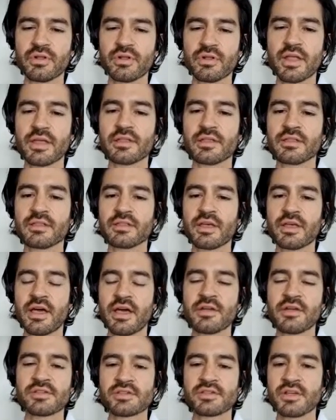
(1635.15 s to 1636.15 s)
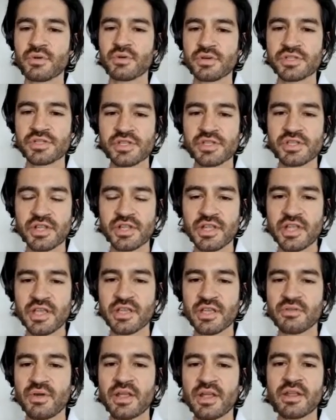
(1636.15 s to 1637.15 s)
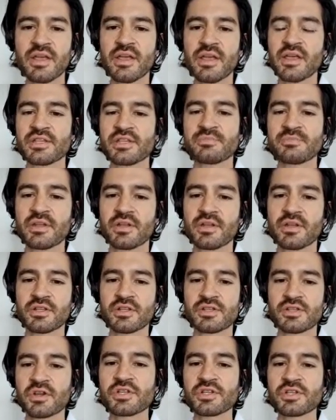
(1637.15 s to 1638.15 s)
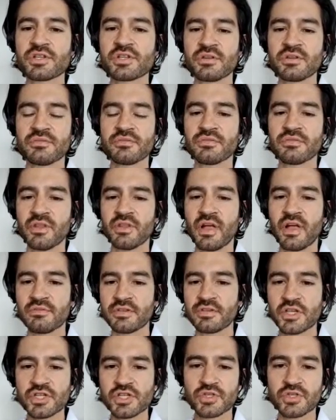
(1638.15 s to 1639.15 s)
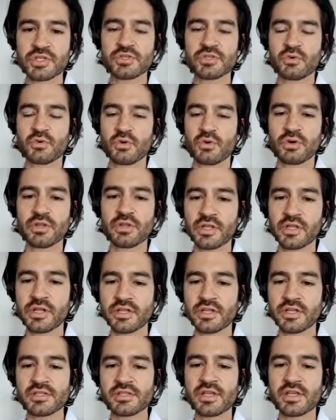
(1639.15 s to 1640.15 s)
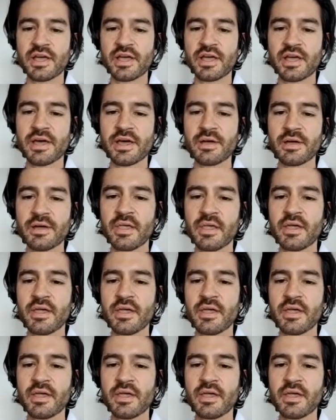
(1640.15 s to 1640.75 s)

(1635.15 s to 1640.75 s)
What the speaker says: Like the house that we're sitting in, right, has been a construction of a lot of industrious orderliness.